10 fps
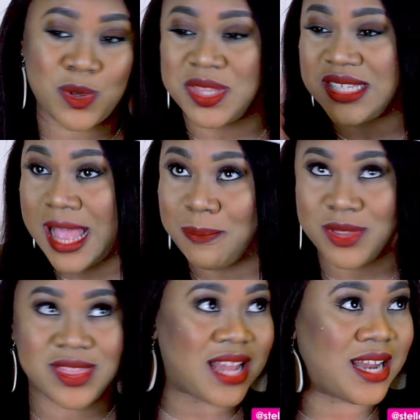this happened,
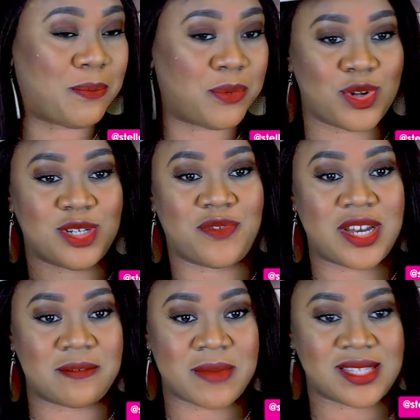that happened, or
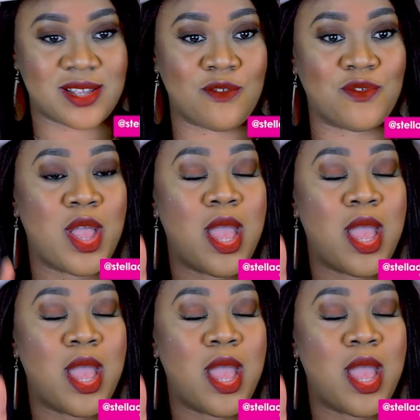defending myself.